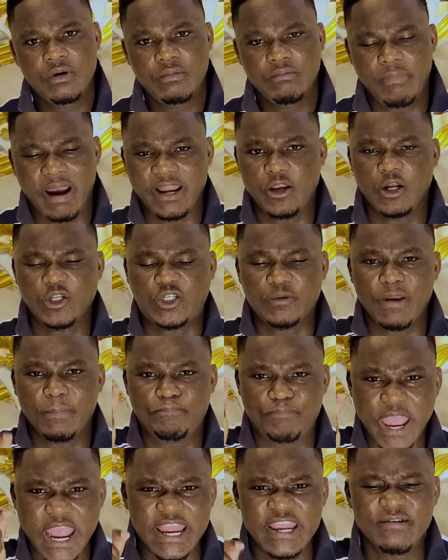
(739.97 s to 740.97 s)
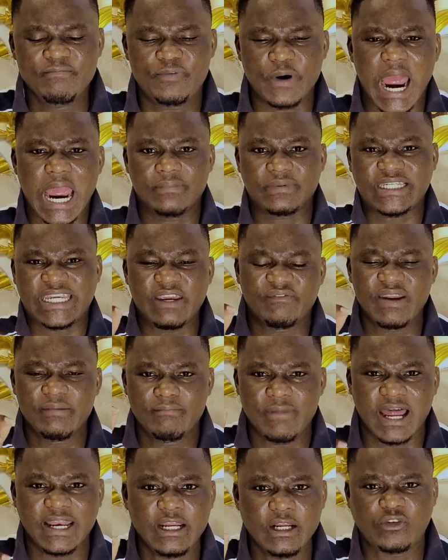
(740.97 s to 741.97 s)
But not to be paying bribes, giving
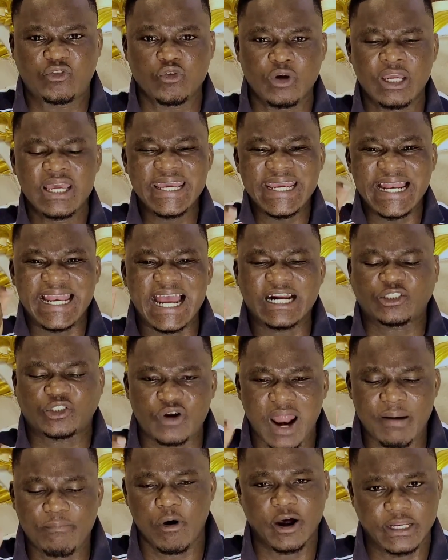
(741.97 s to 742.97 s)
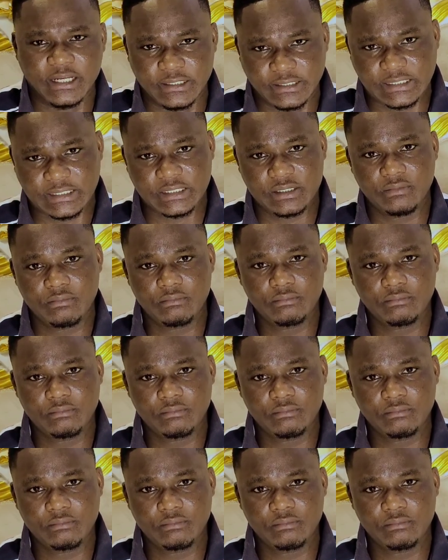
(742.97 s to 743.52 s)
money to electoral bodies.